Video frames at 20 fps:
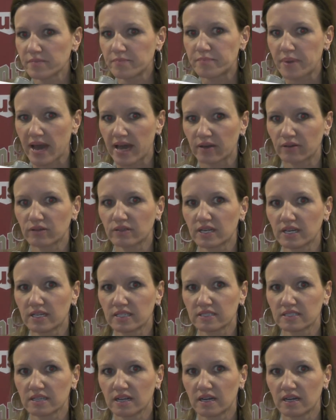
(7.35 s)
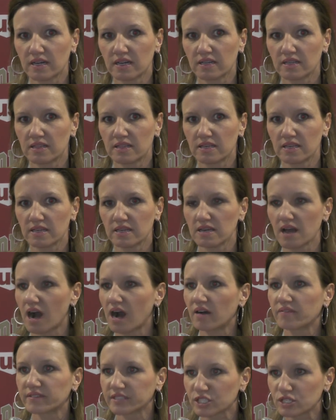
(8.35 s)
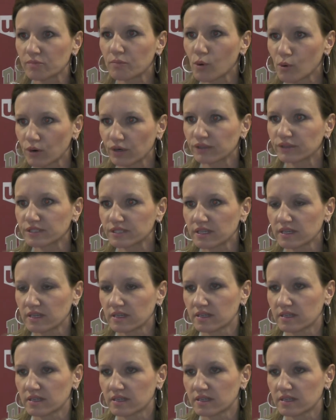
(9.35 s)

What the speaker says: battled us on the offensive boards.